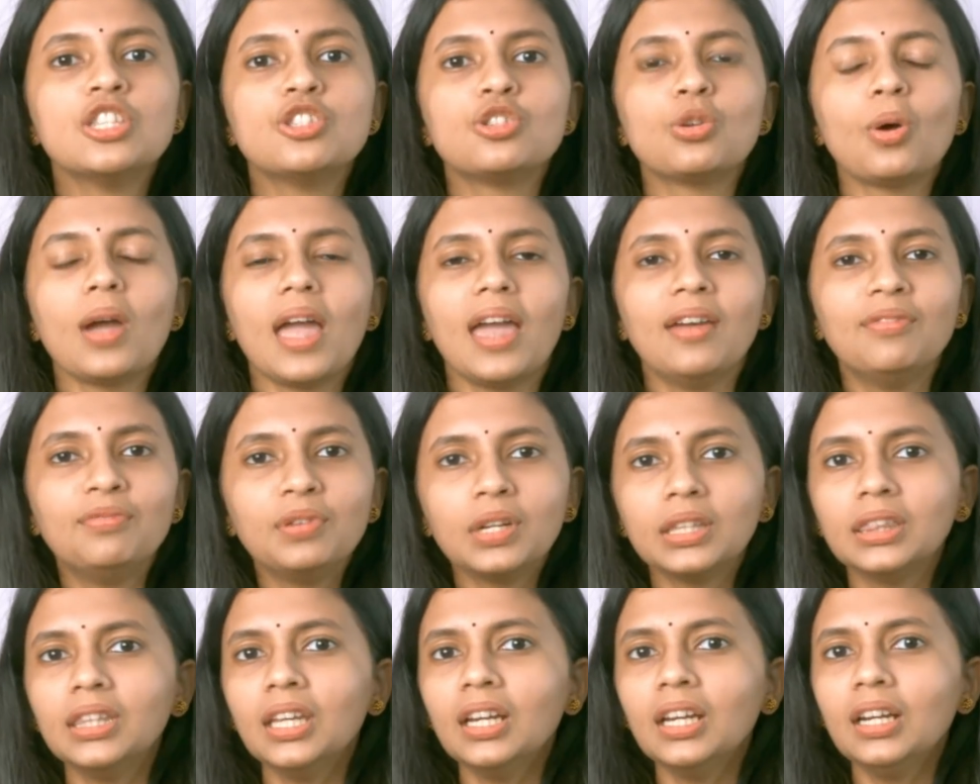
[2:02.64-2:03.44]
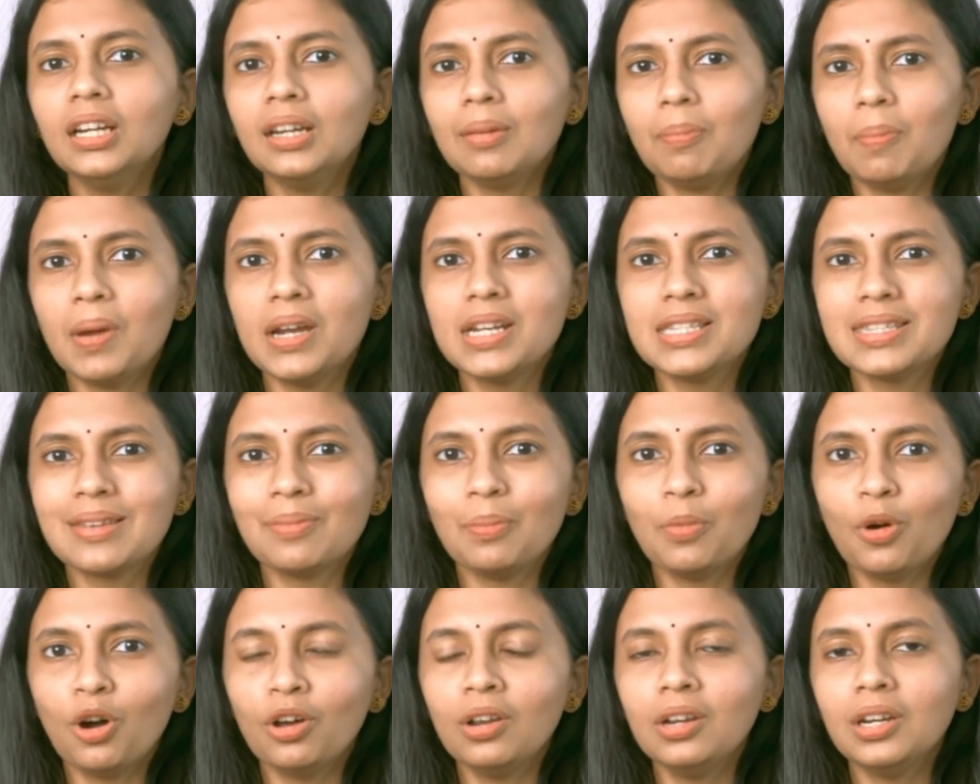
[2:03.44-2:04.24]
So everything depends
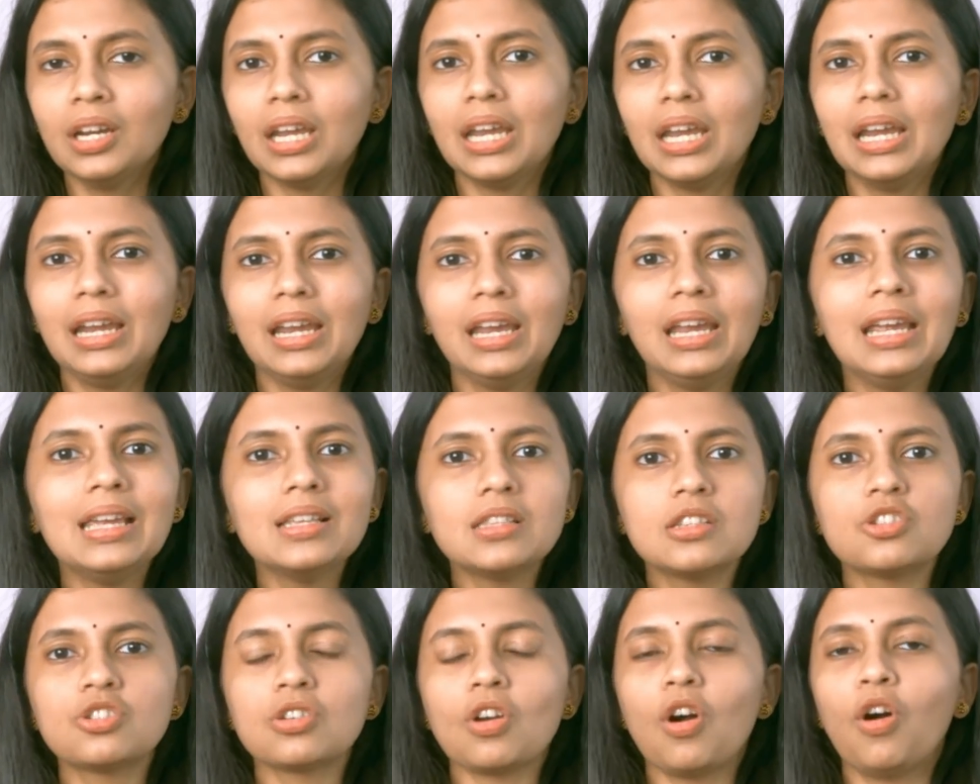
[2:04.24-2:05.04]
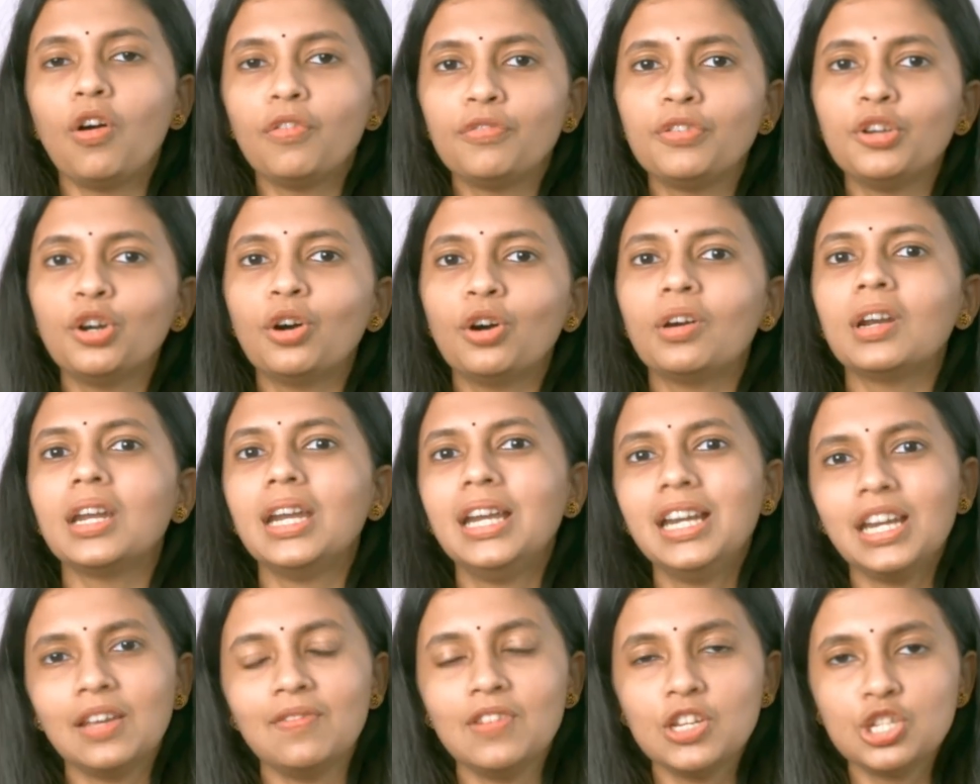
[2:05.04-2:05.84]
upon each of your
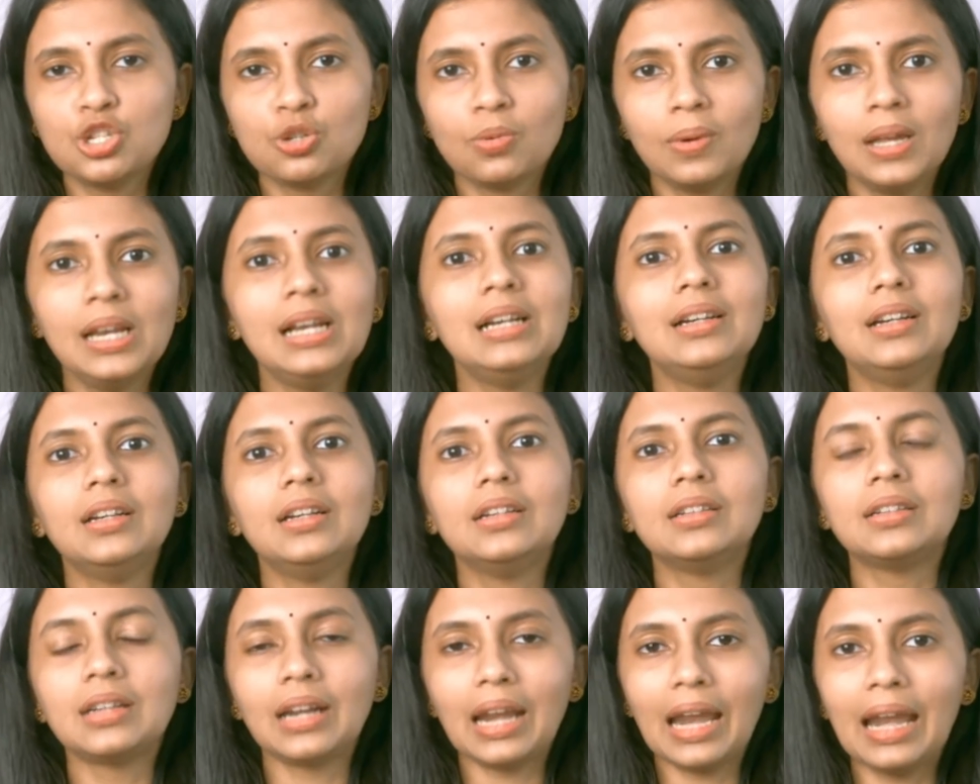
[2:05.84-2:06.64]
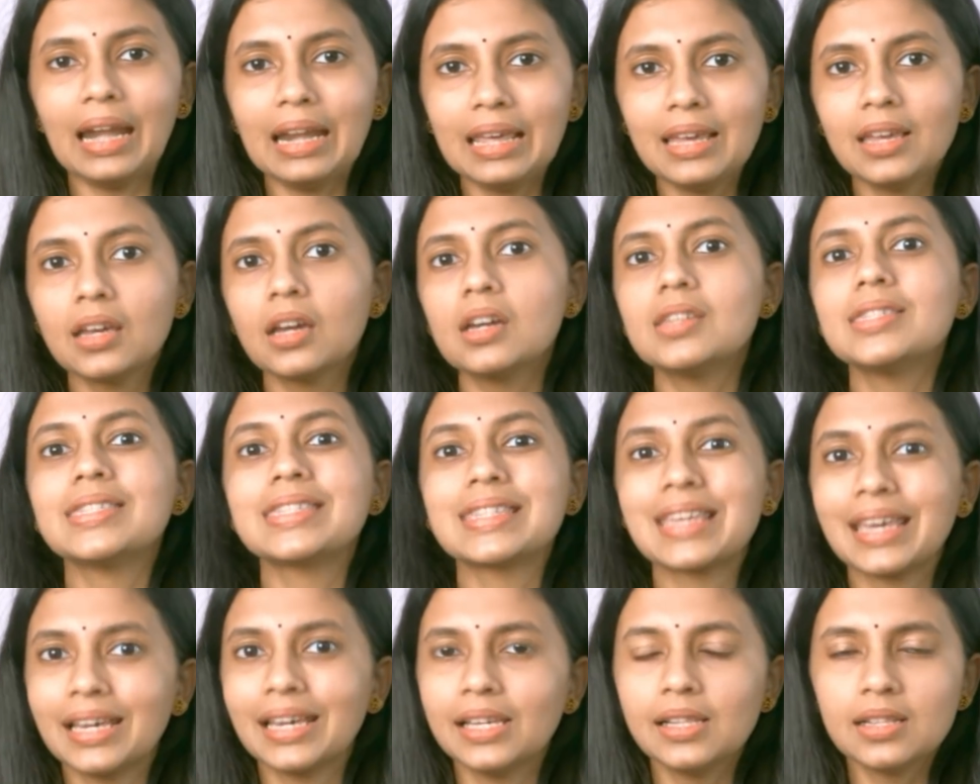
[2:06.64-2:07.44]
individual trading
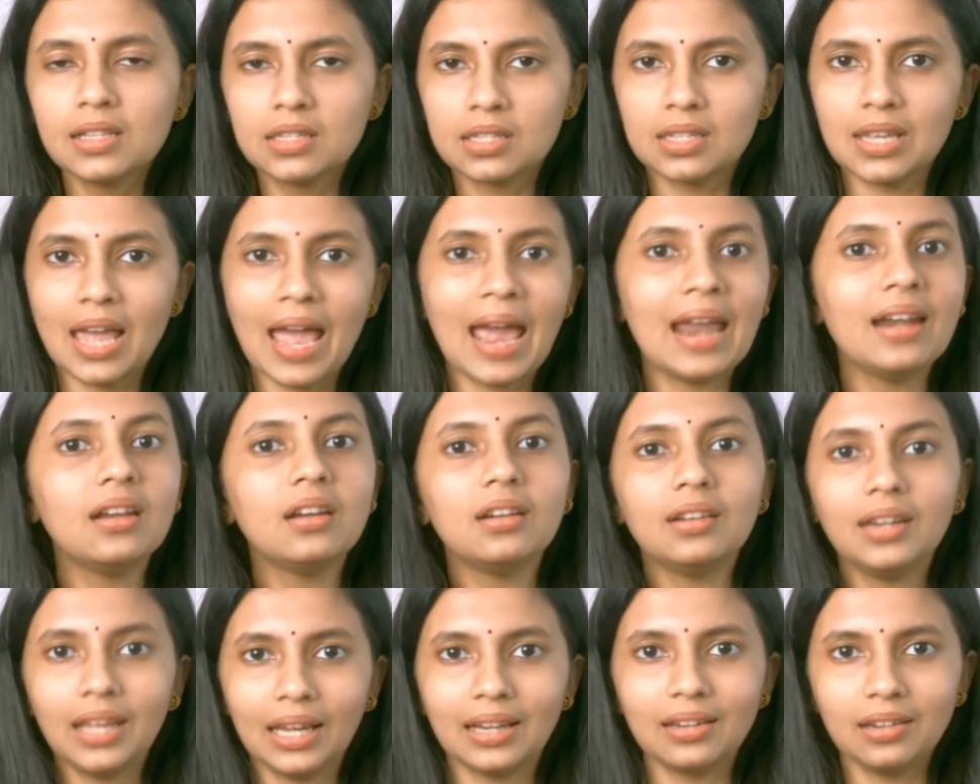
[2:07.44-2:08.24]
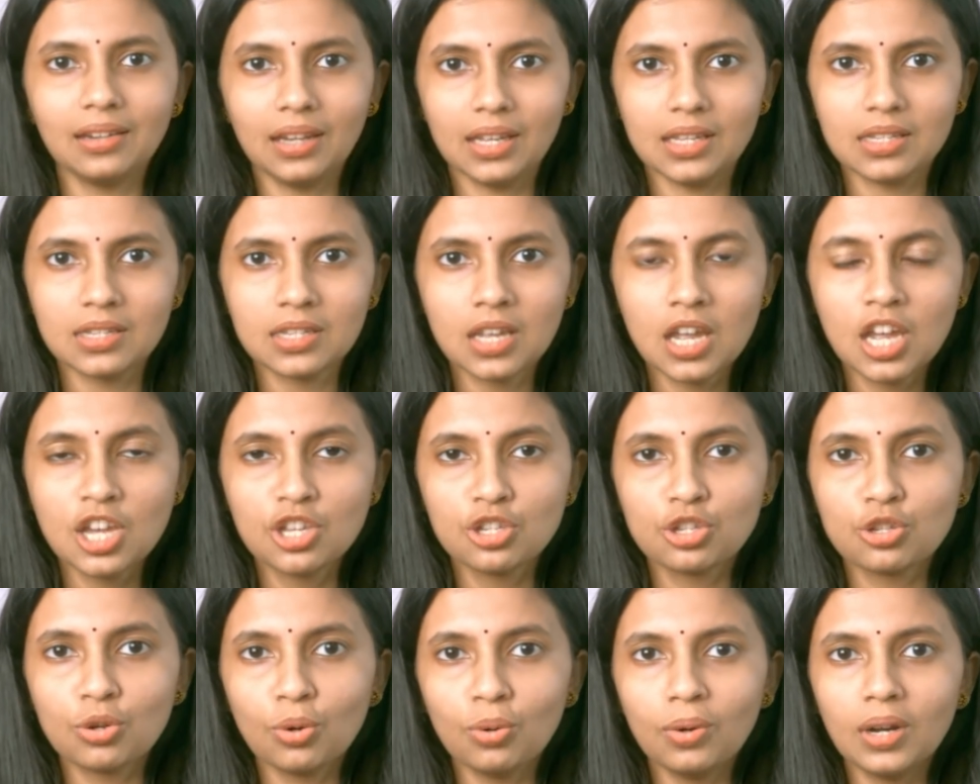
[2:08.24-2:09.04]
skills and techniques.
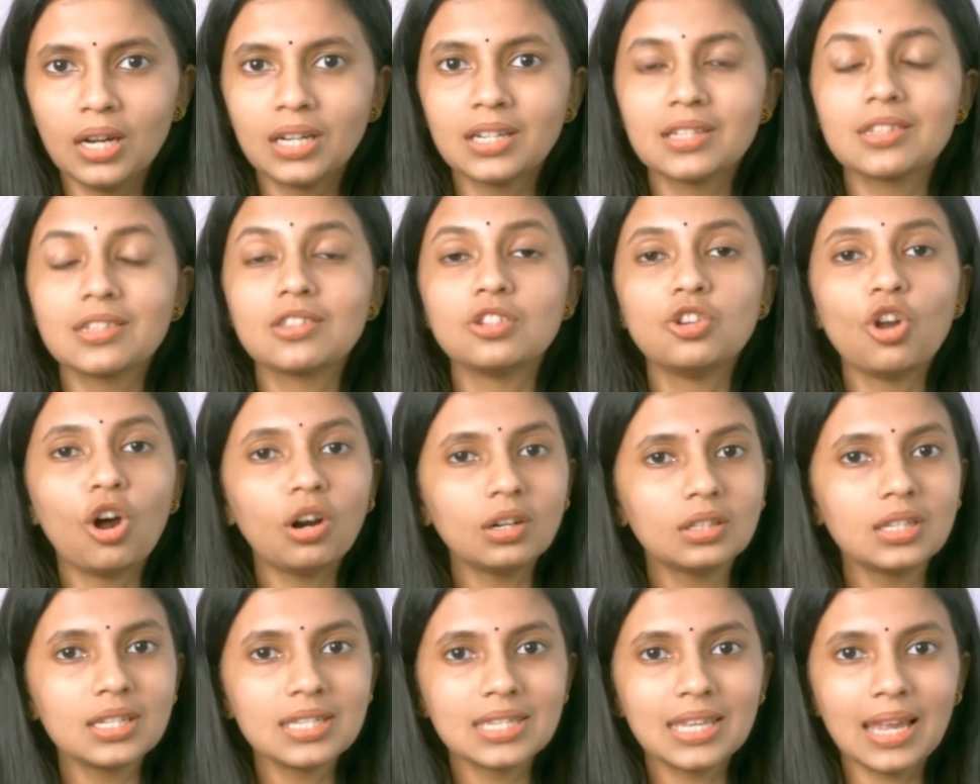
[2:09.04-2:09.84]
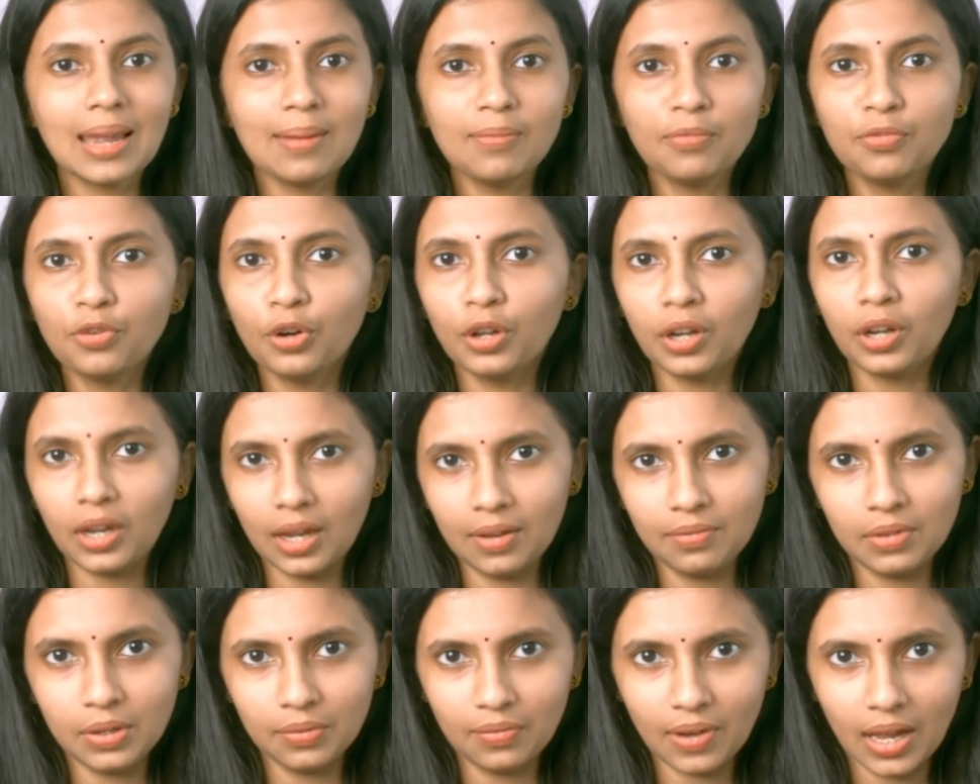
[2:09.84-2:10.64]
So it is not the same for
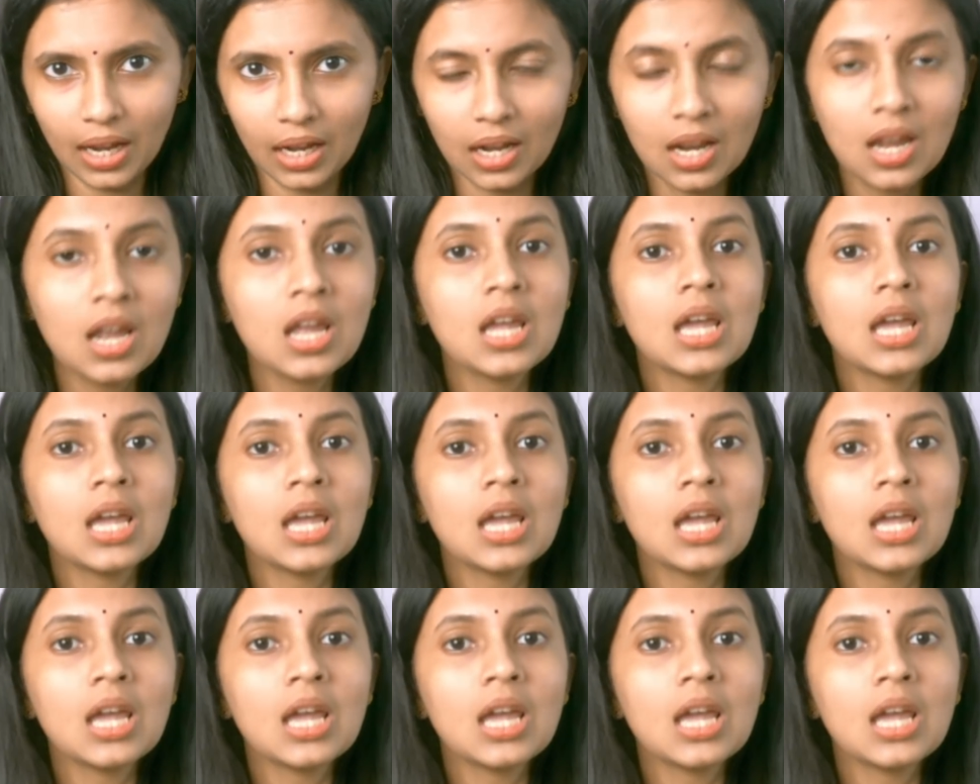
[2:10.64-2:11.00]
everyone.